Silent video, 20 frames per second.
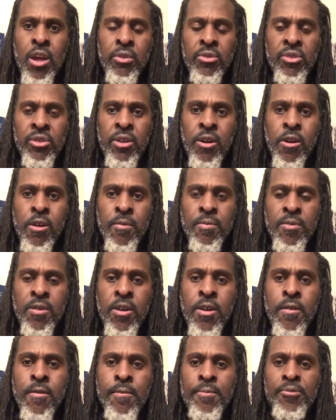So
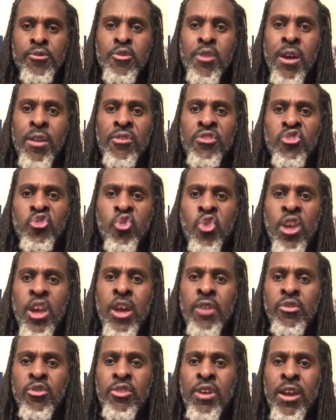2012,
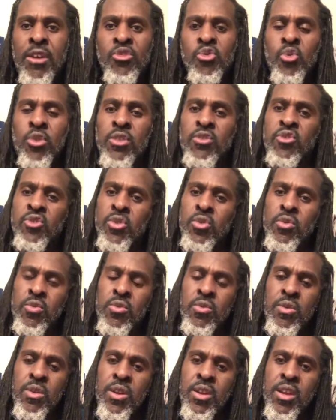2022,
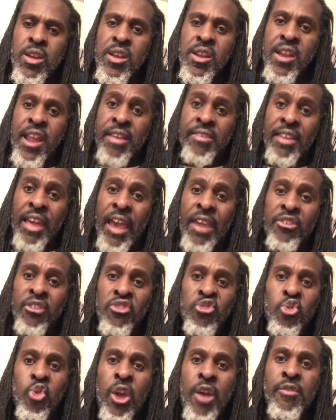that's actually
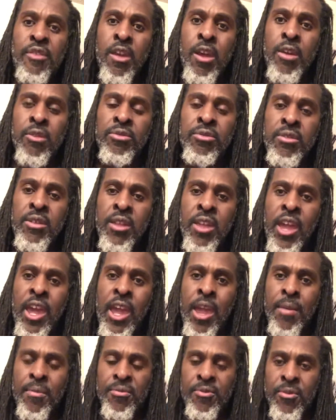12 years in the
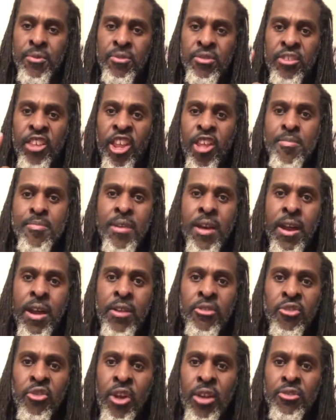game. Think about
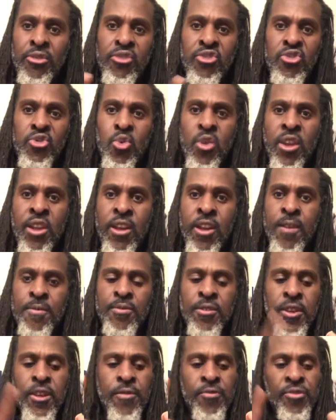it. 2012,
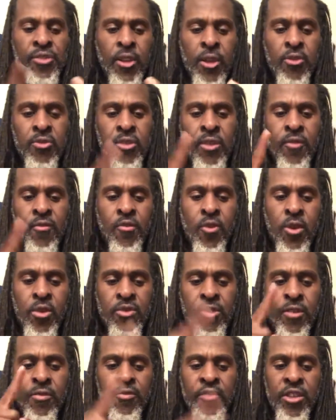13,
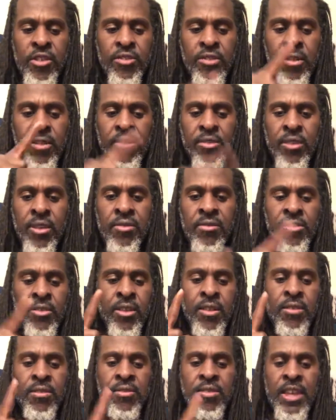14, 15,
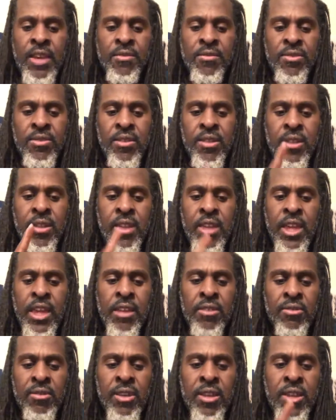16, 17,
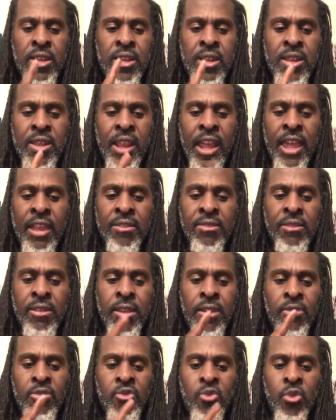18,
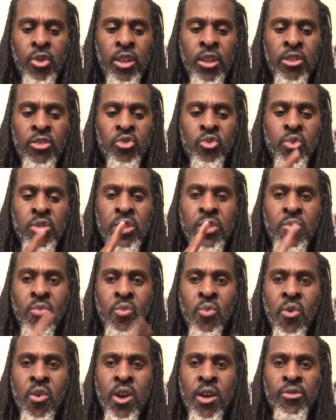19, 20,
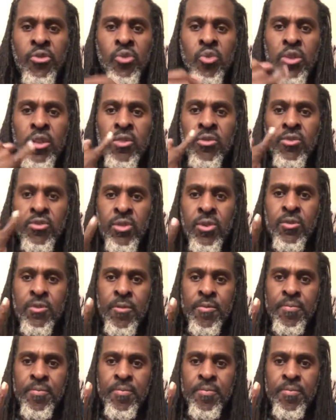21, 22.